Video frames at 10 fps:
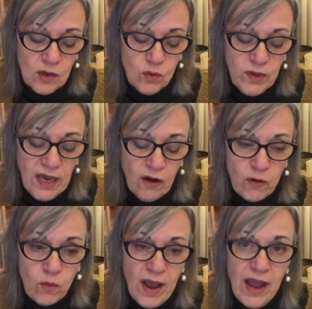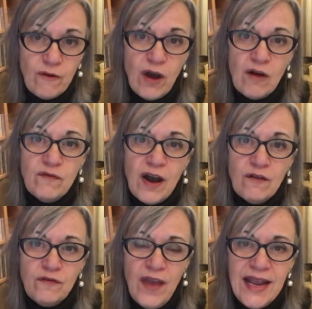we are aware of our
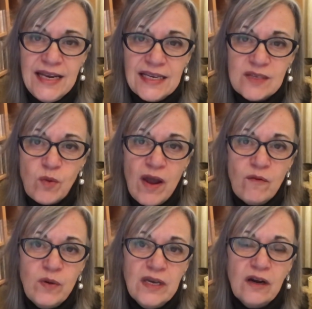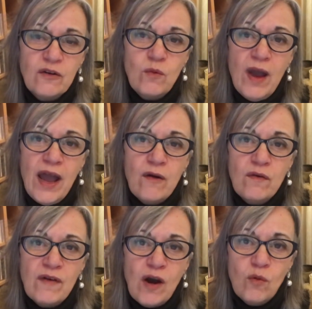failures, where we are aware
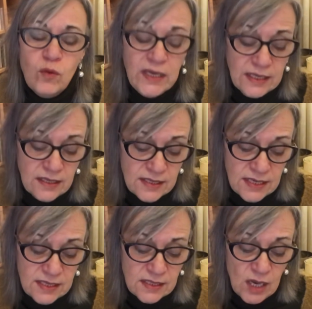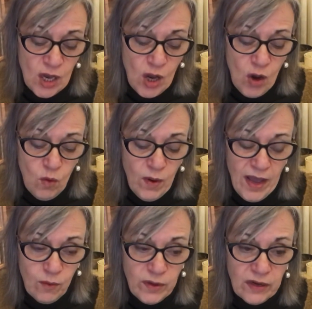of our weaknesses,
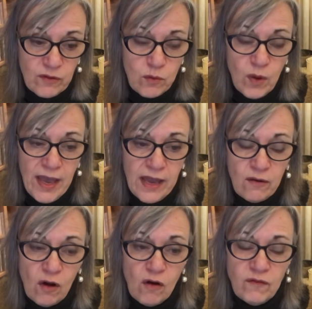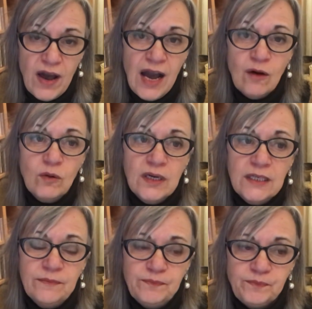where we are aware of our,